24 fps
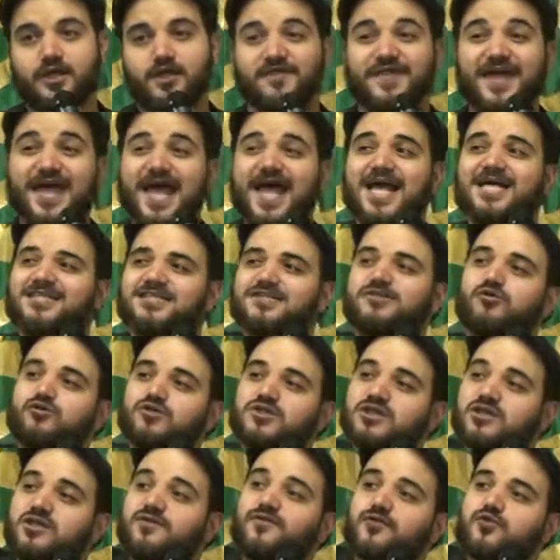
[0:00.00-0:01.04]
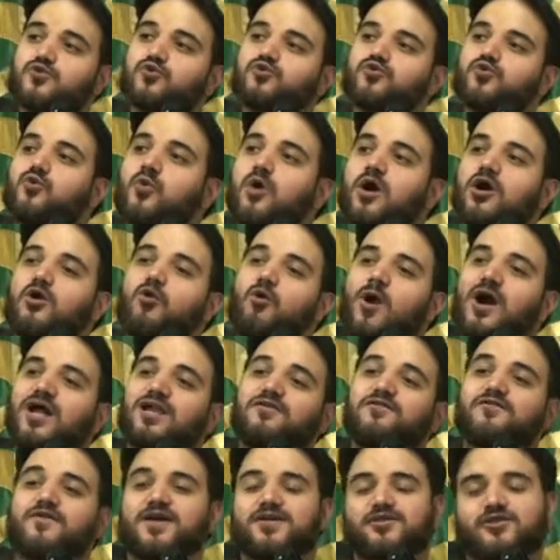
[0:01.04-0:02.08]
They ask those individuals who are
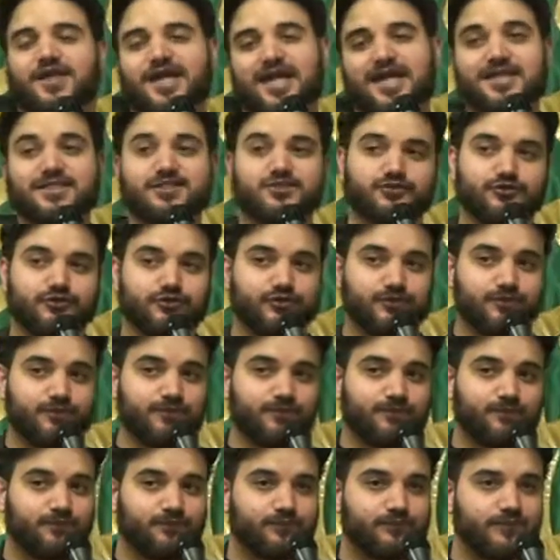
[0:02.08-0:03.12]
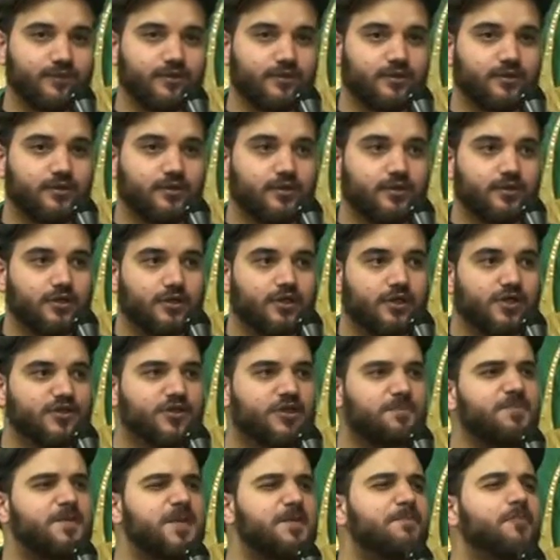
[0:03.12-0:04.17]
qualified to answer.
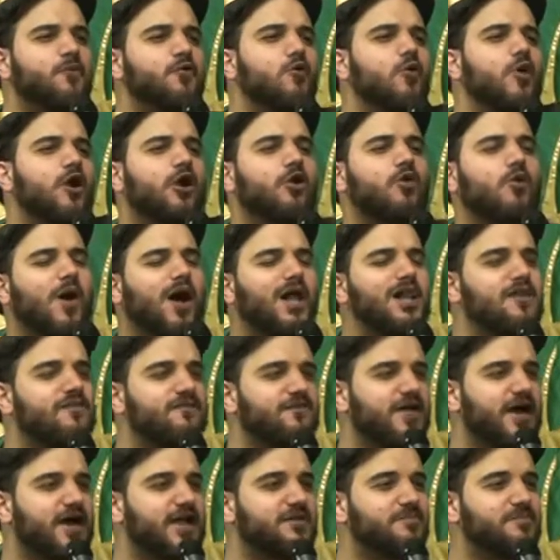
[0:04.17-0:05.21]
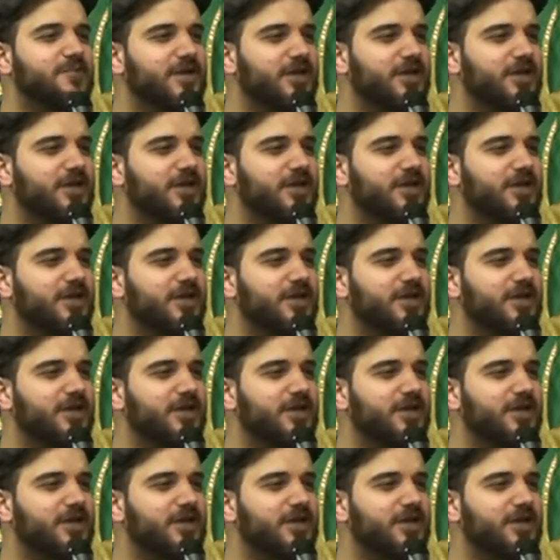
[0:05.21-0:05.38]
The people who are qualified